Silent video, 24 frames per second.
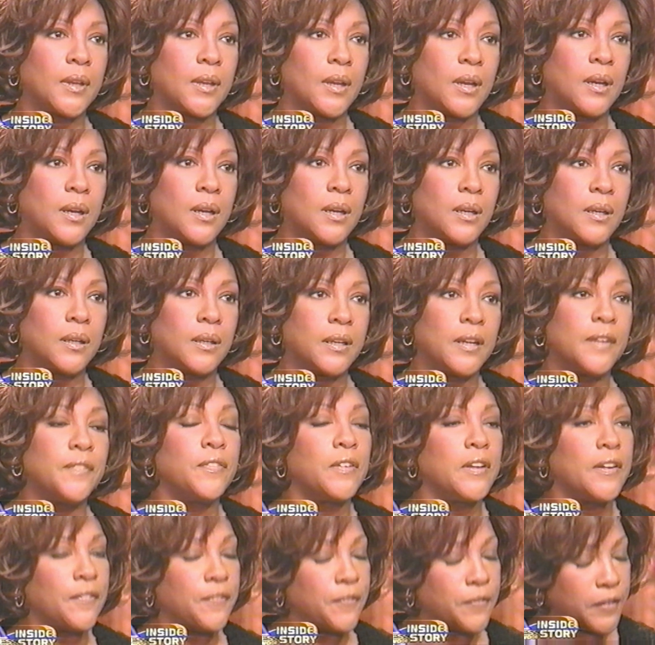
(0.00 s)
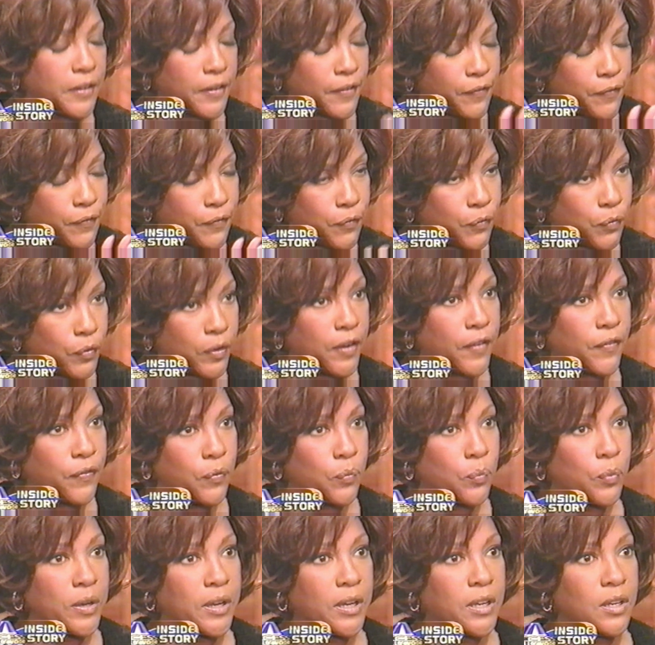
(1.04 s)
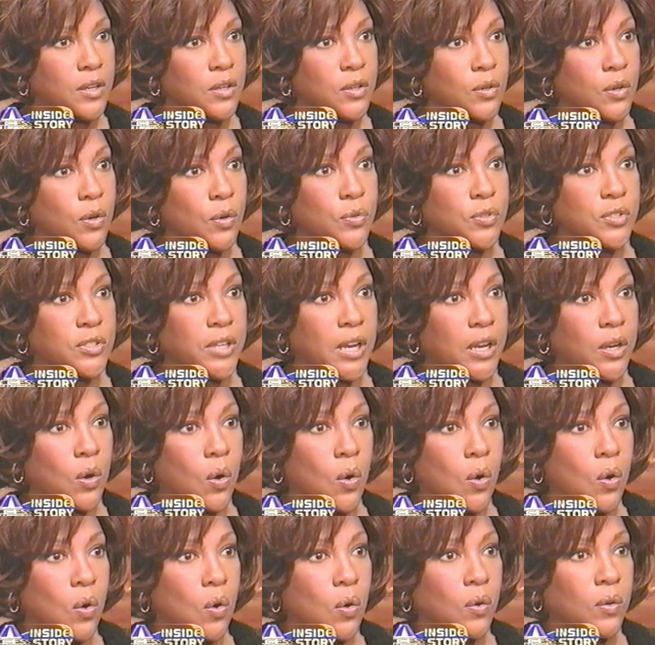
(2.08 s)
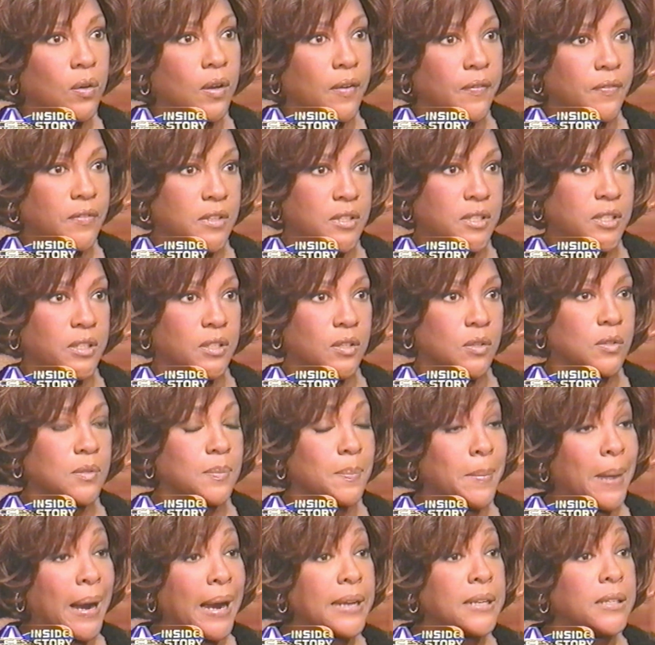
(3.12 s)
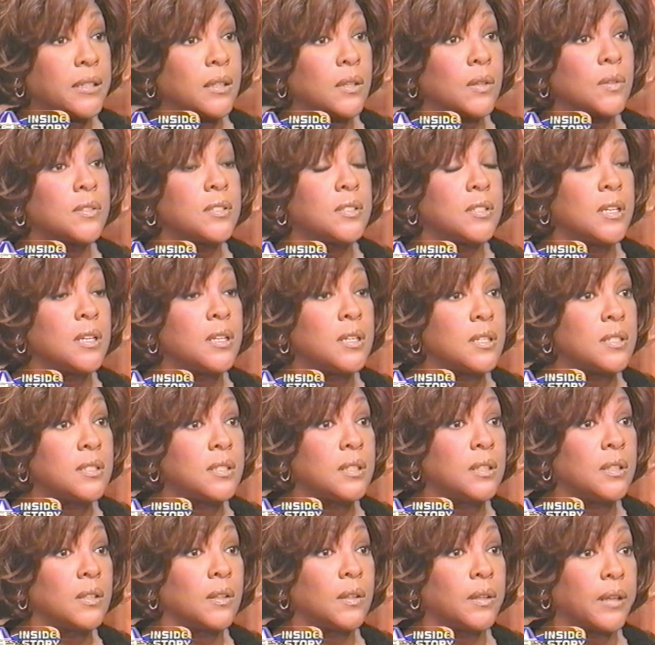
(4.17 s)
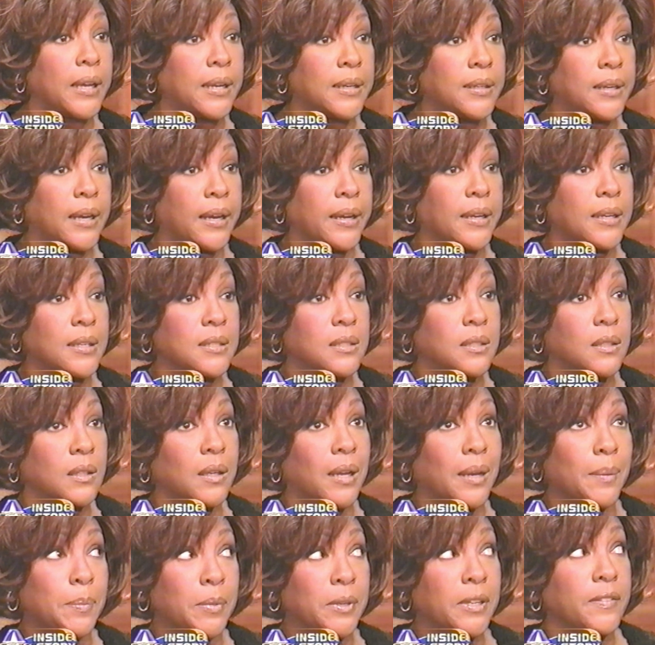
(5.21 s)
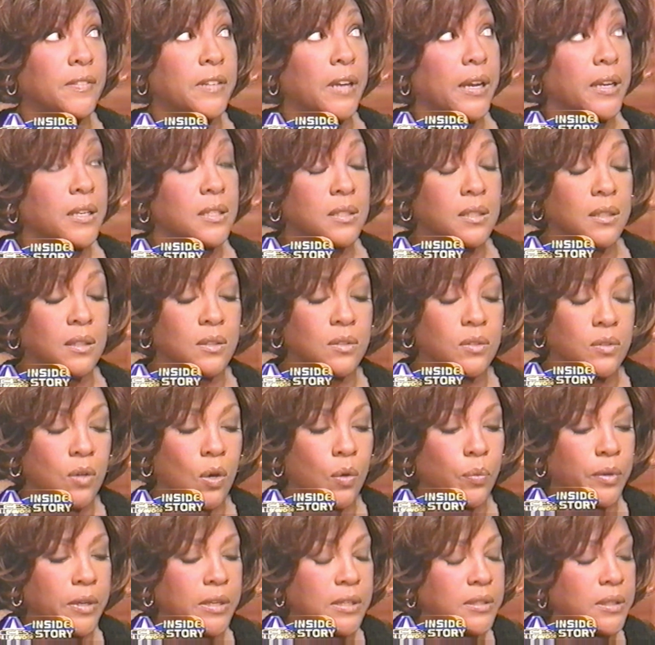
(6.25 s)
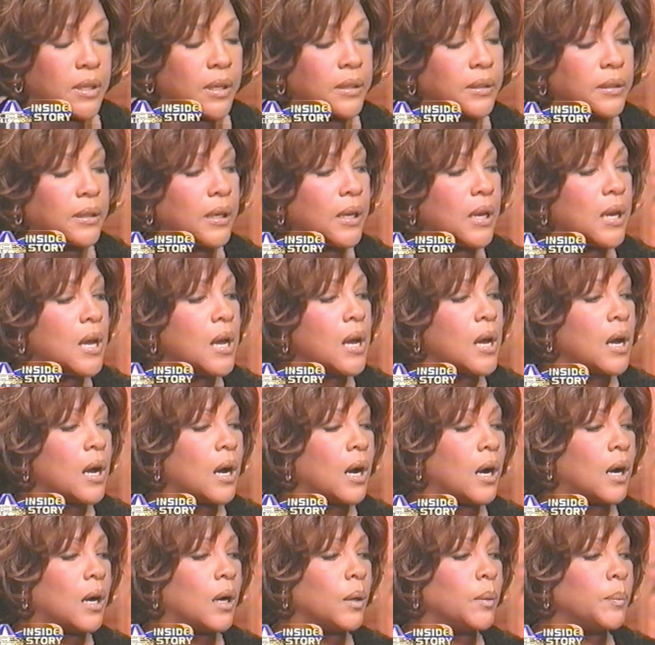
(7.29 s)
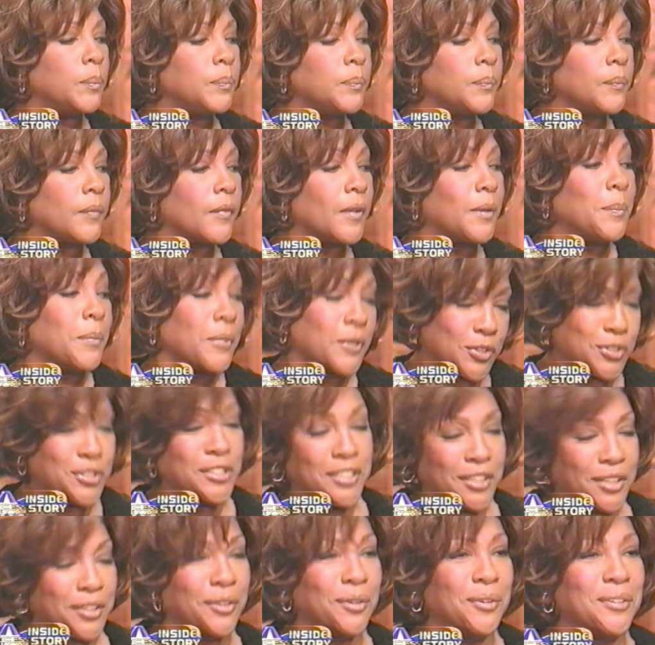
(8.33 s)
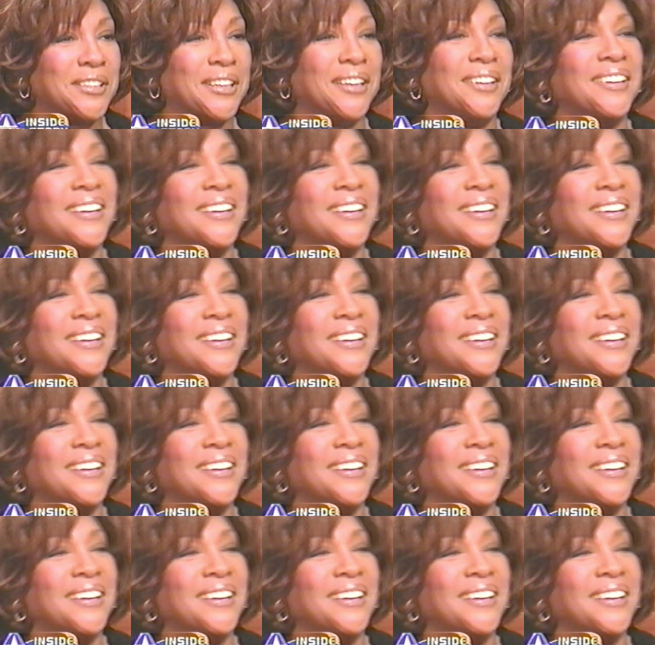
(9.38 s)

Uh, if, if, if, if we can negotiate all of the deals, my deal, Cindy's deal, and mm-hmm. Diane's deal, I believe Diane's deal is already done. Um, she did her own deal.